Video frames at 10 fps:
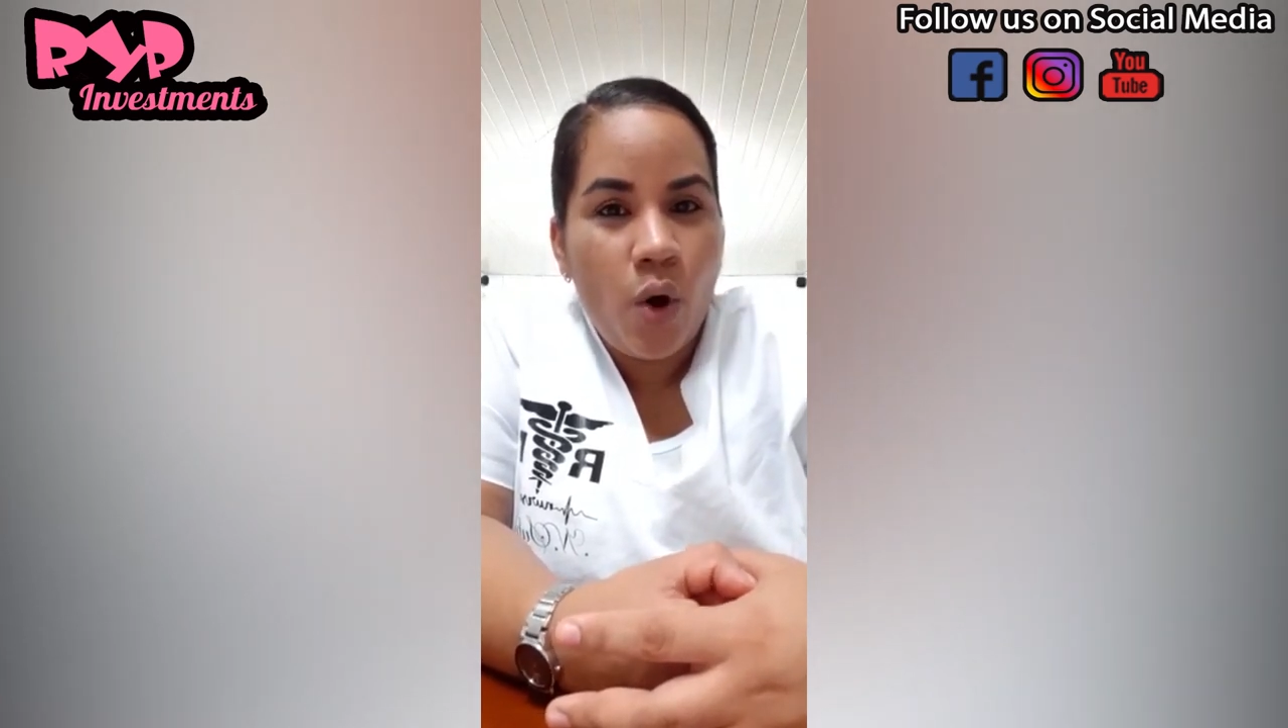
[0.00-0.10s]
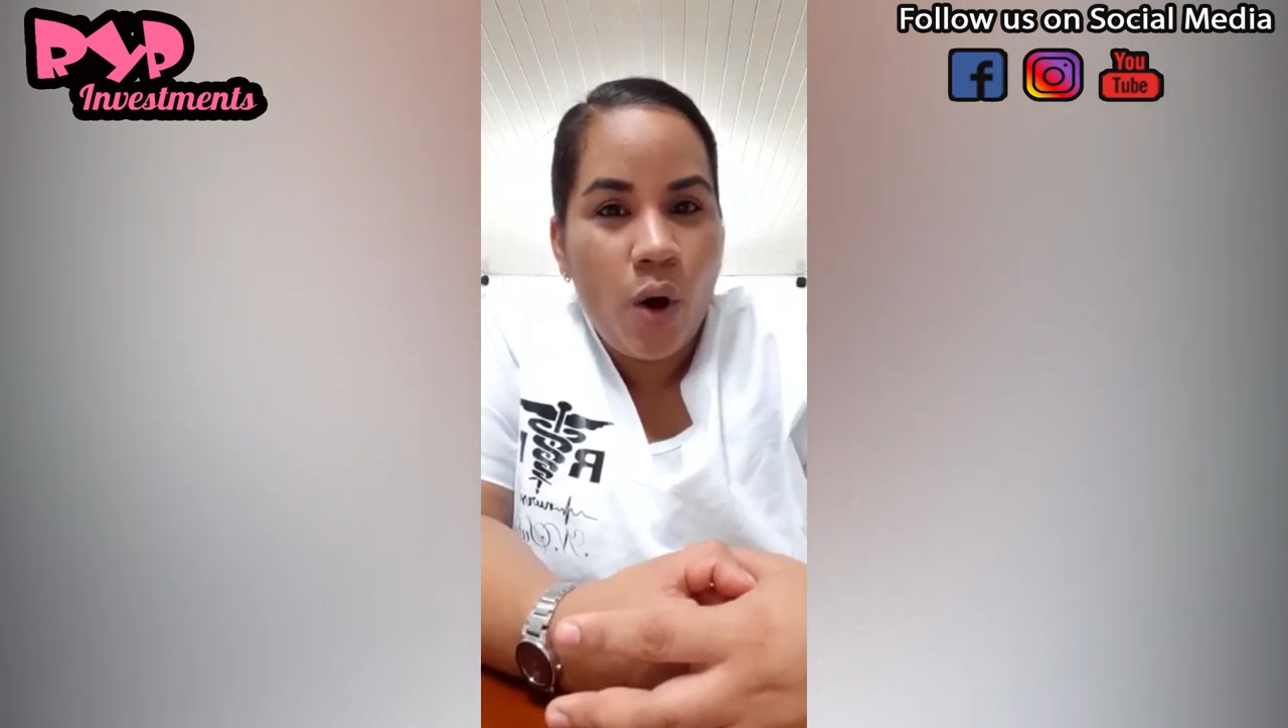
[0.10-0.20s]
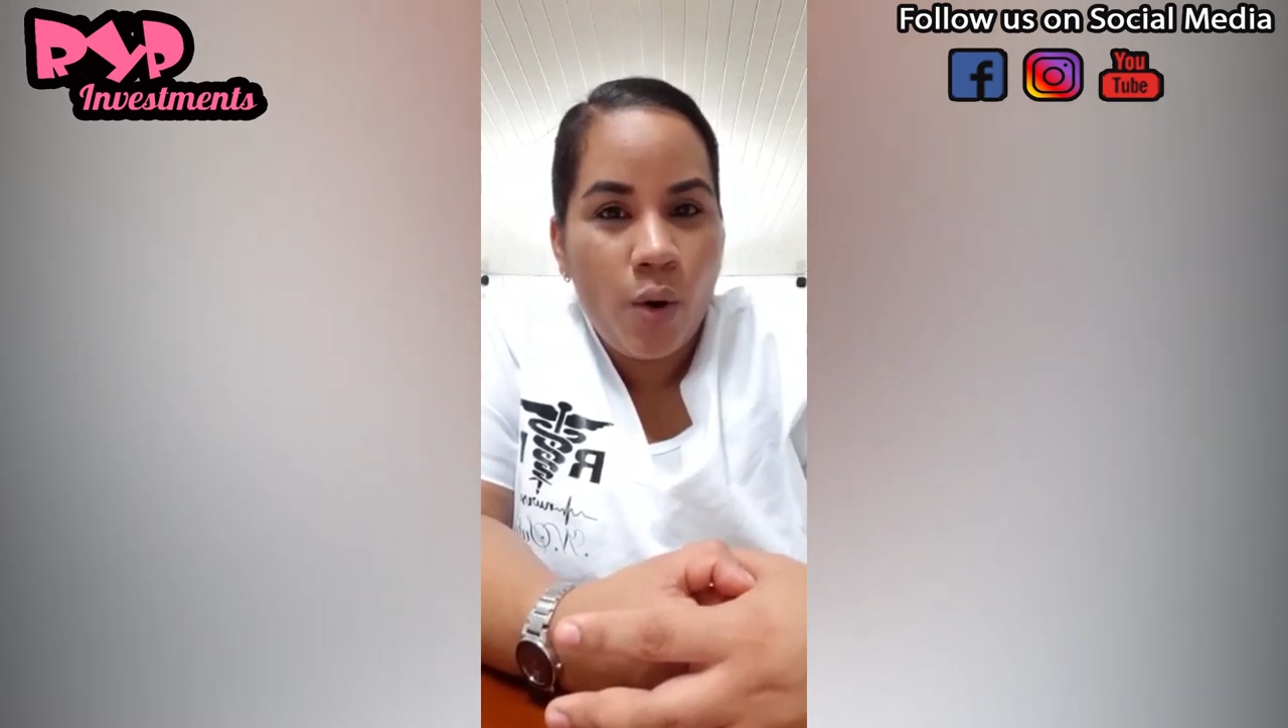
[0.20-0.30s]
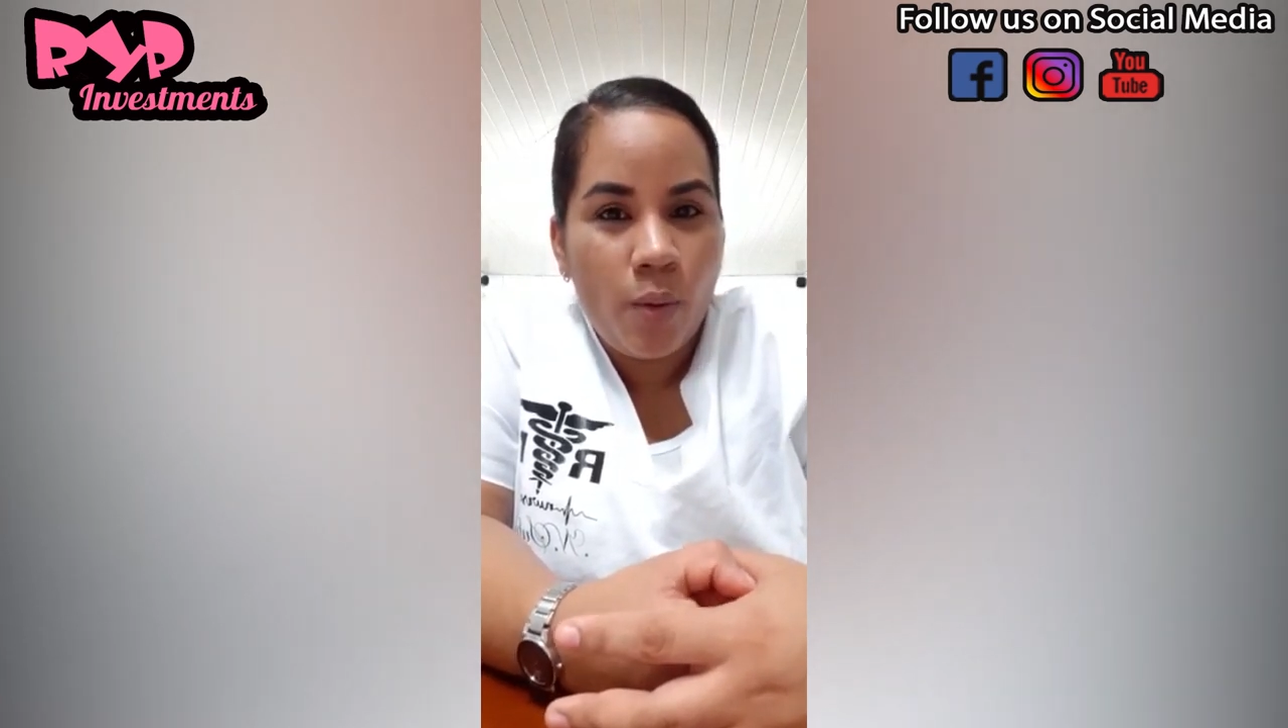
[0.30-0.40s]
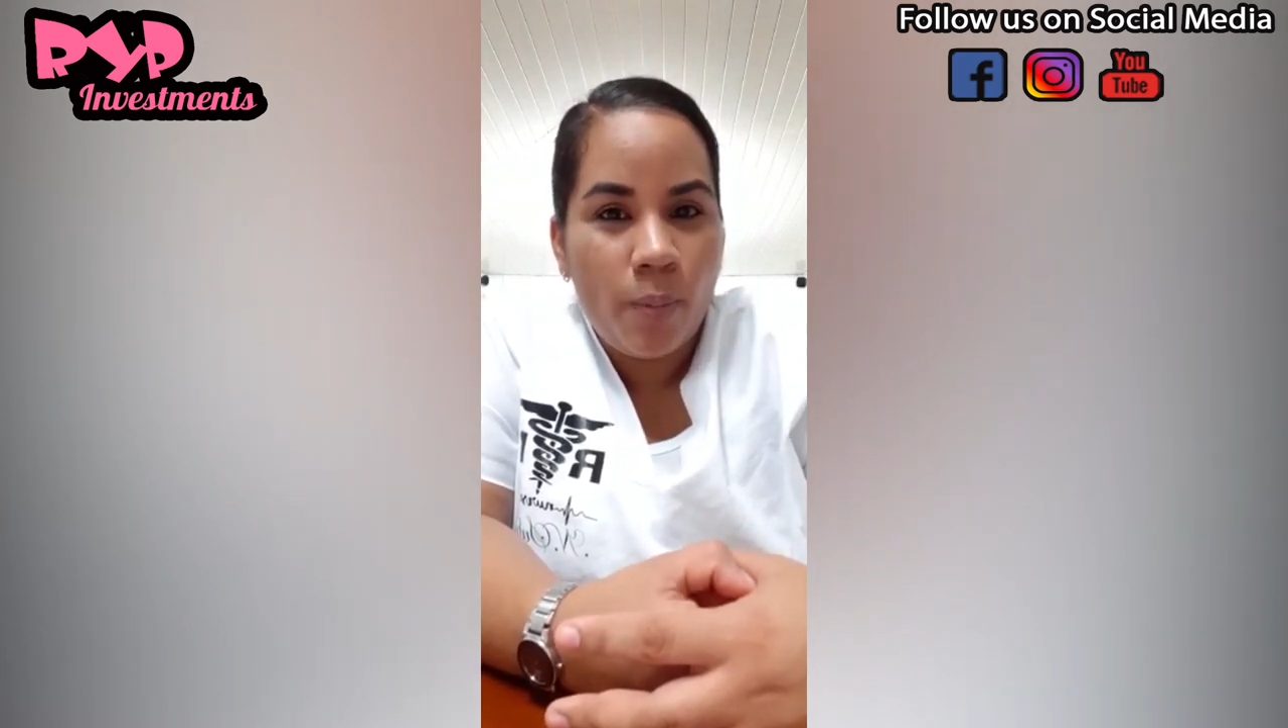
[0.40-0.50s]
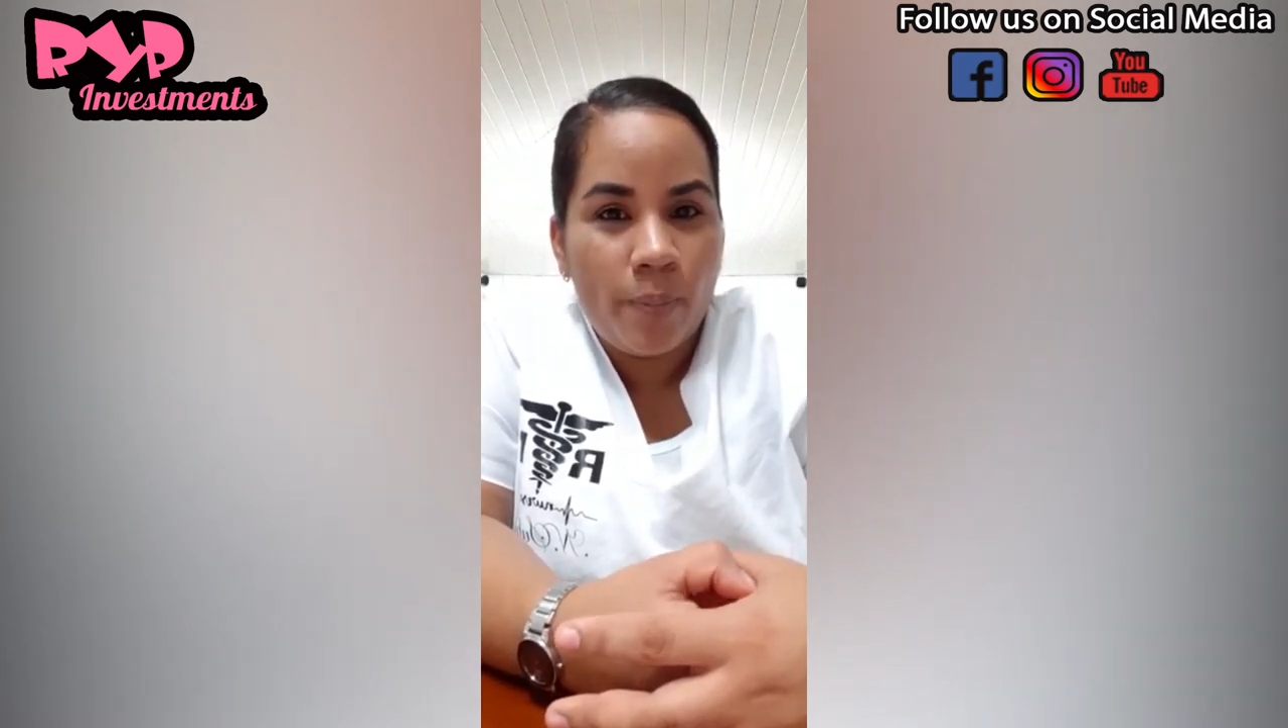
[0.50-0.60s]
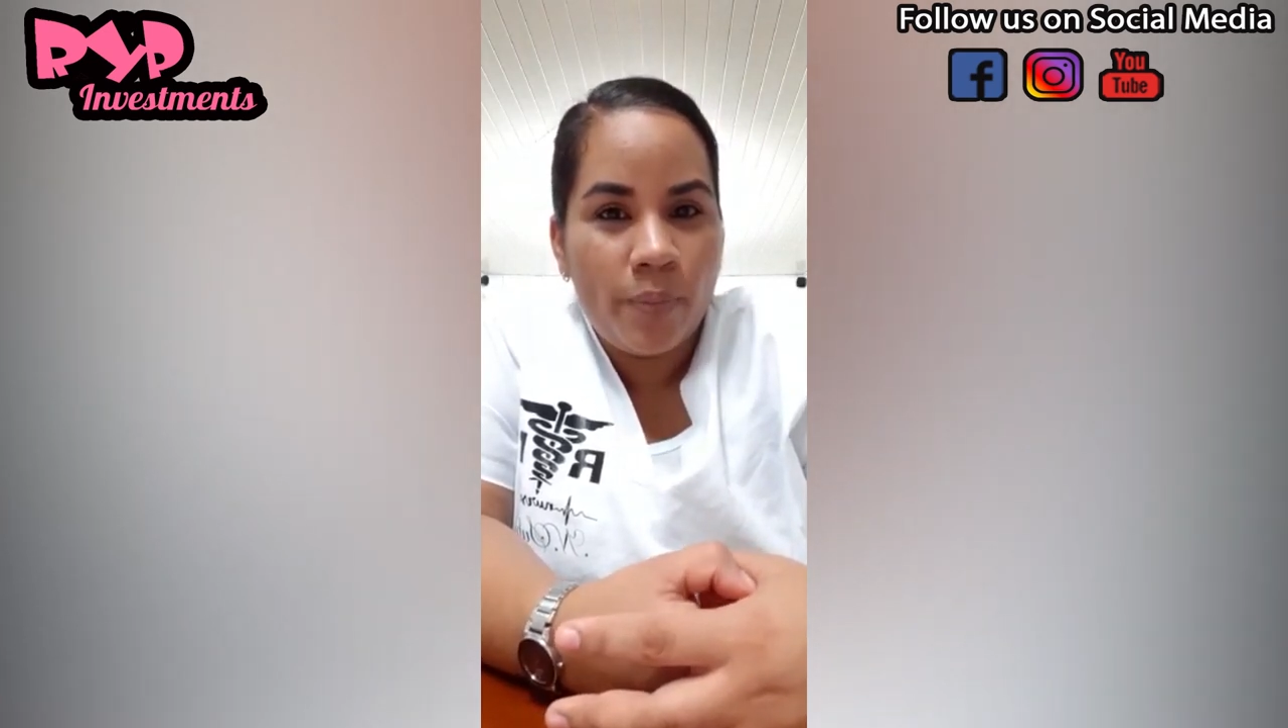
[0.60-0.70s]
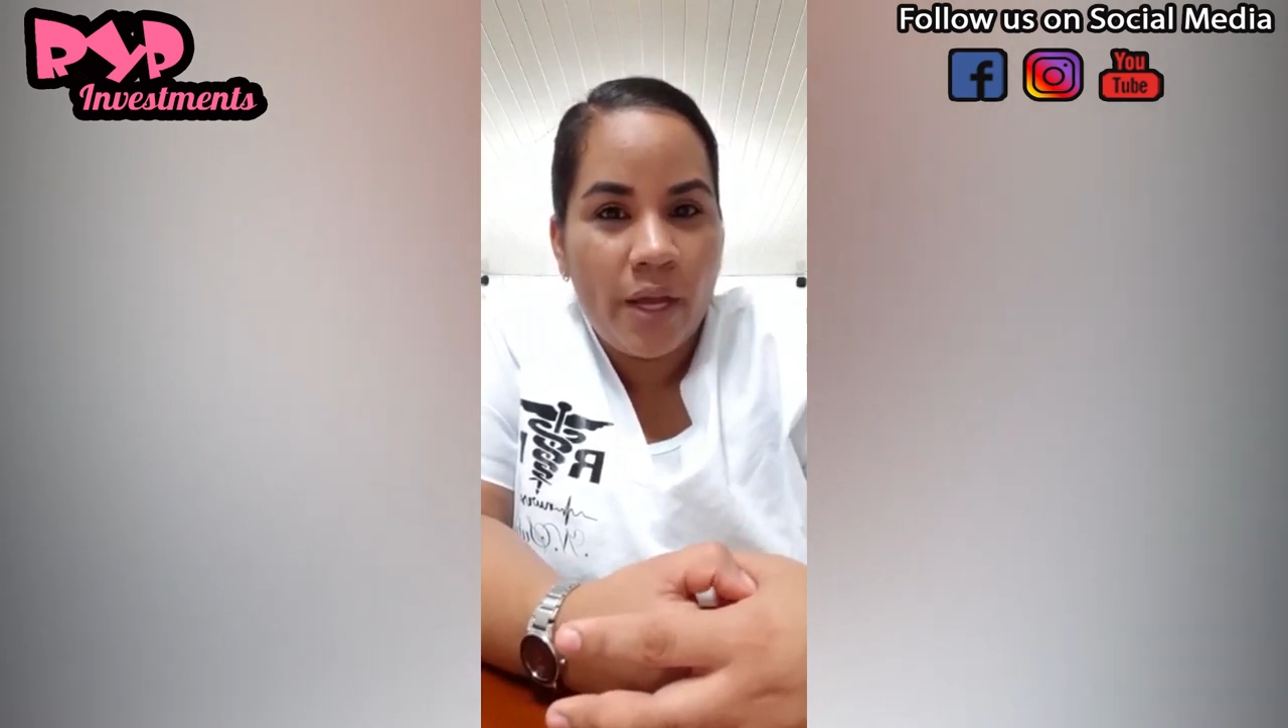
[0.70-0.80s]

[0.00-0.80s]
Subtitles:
hope